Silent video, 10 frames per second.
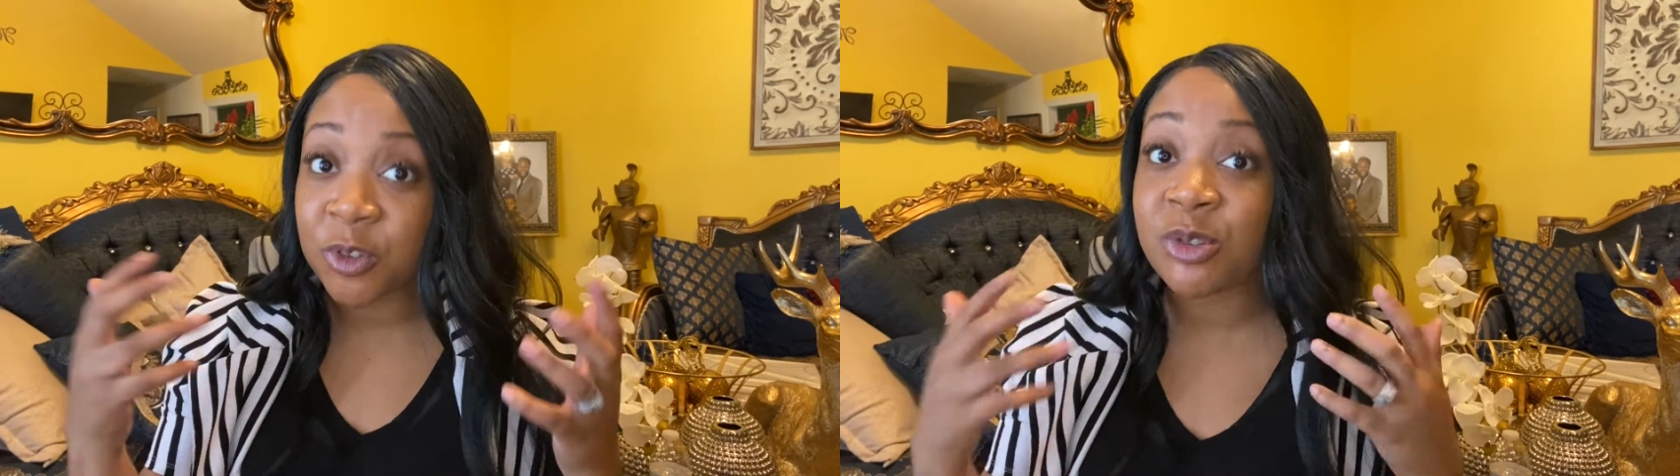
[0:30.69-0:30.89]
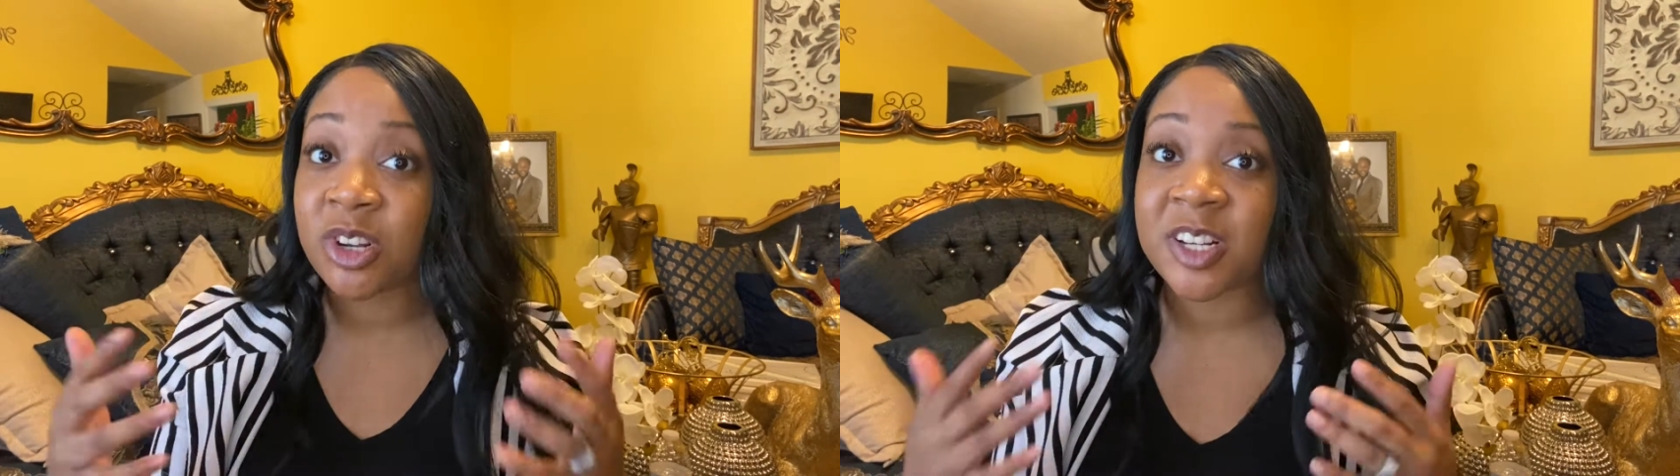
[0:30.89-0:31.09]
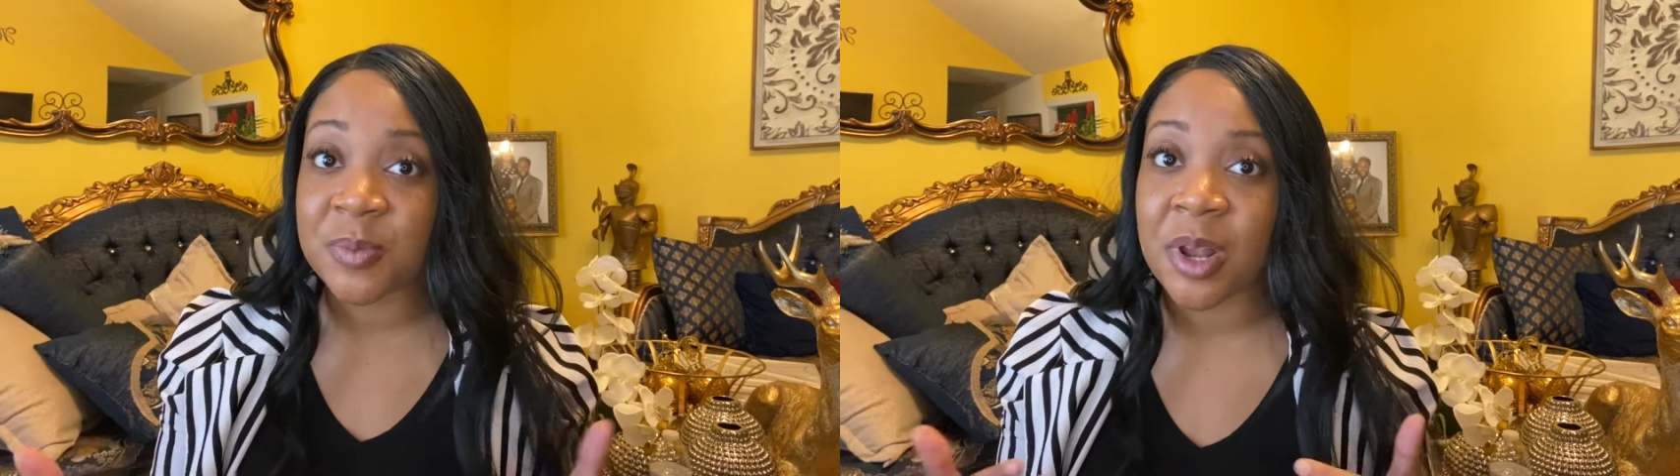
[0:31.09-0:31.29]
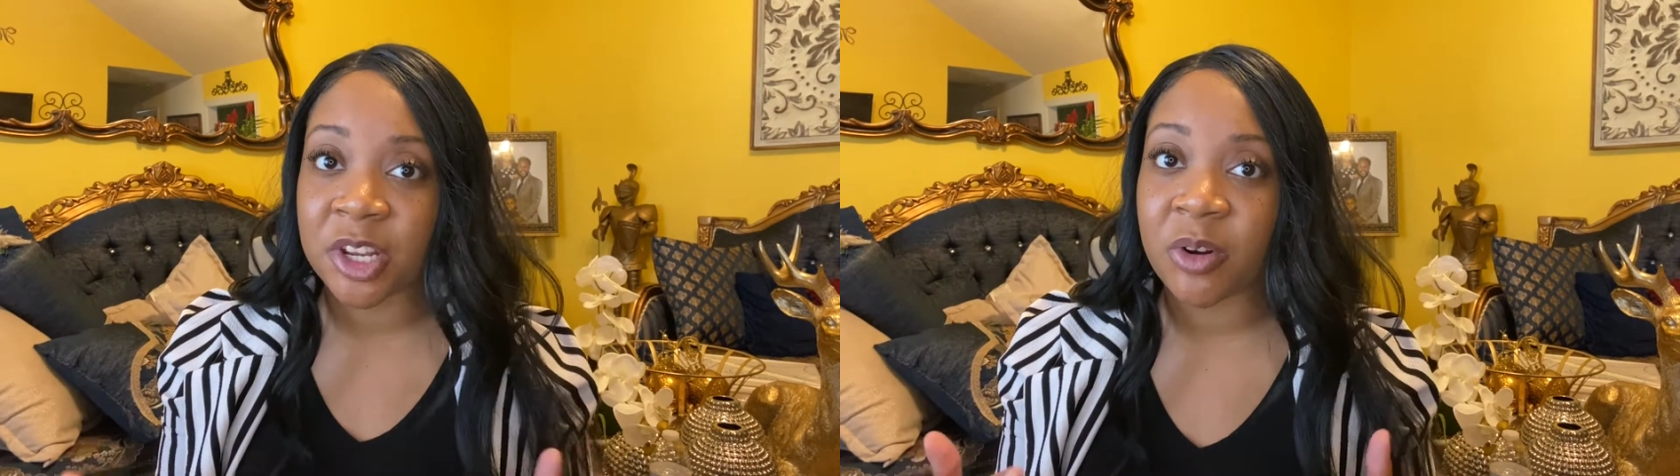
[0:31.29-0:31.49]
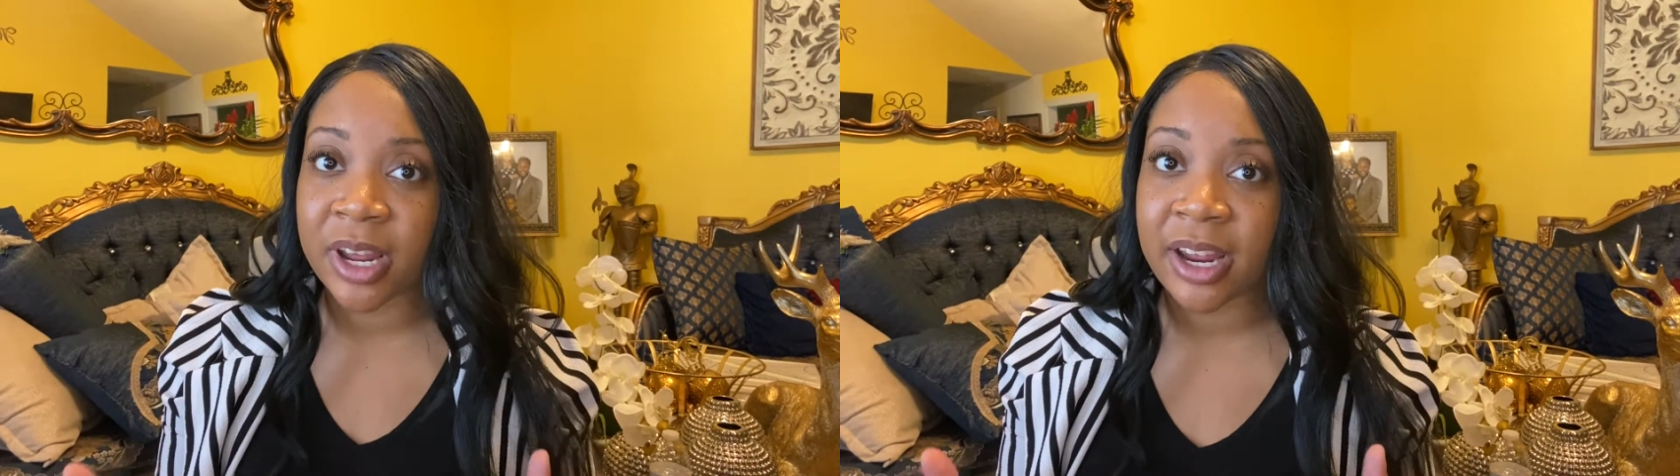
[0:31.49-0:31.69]
you start smelling
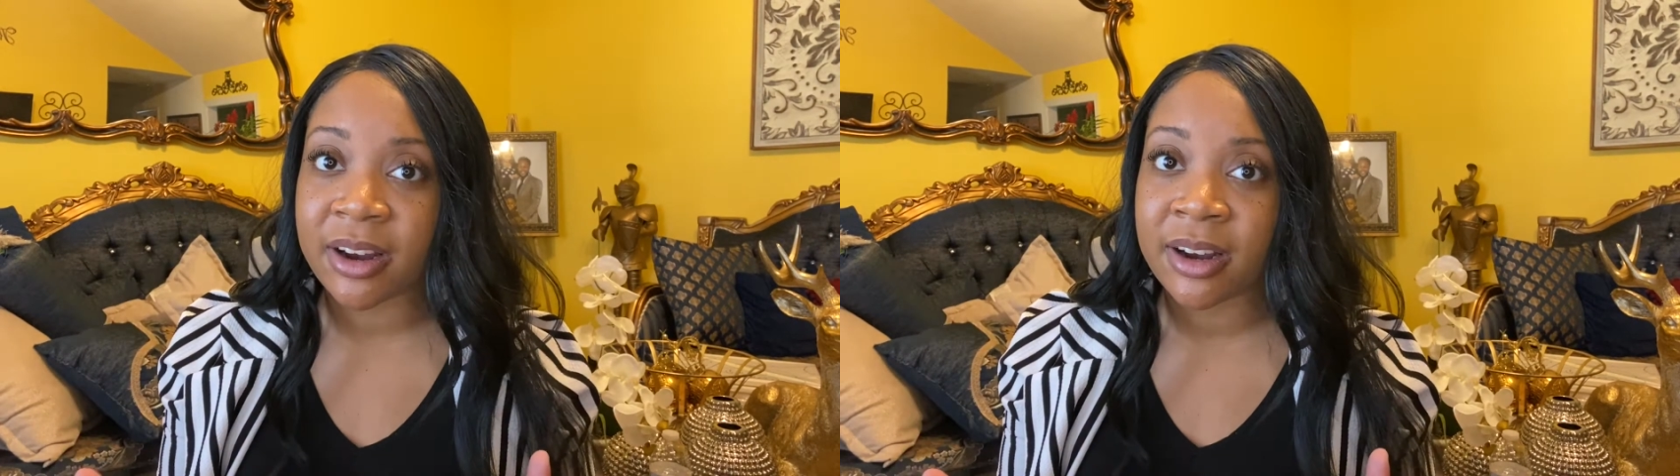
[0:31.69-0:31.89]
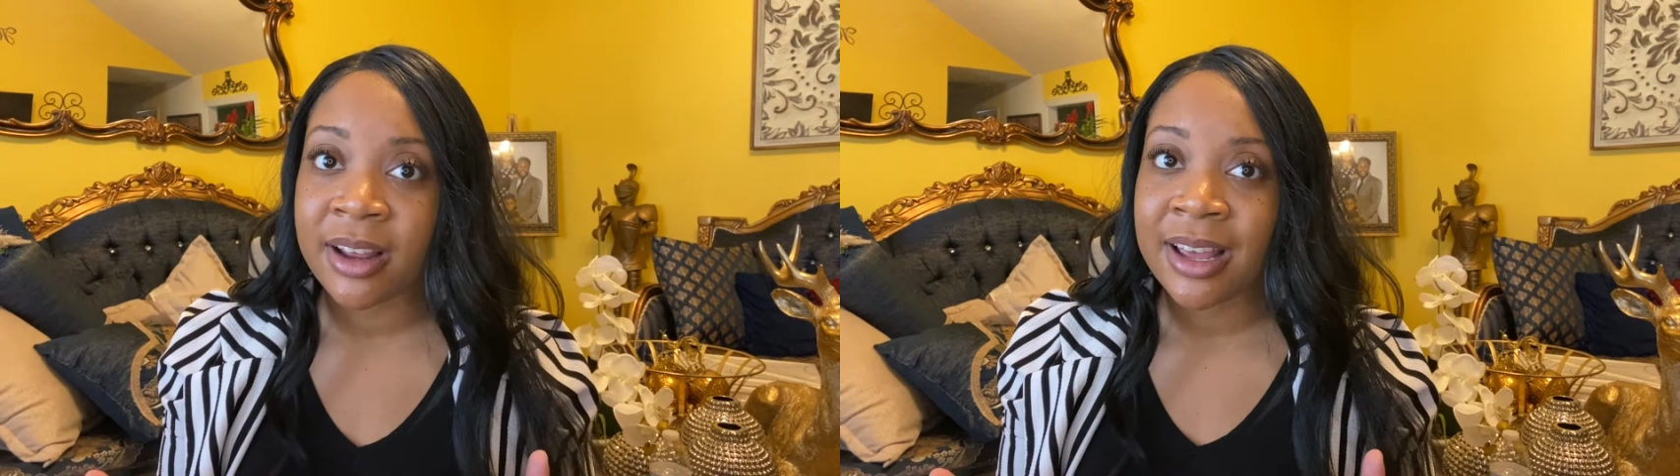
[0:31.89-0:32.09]
your hair,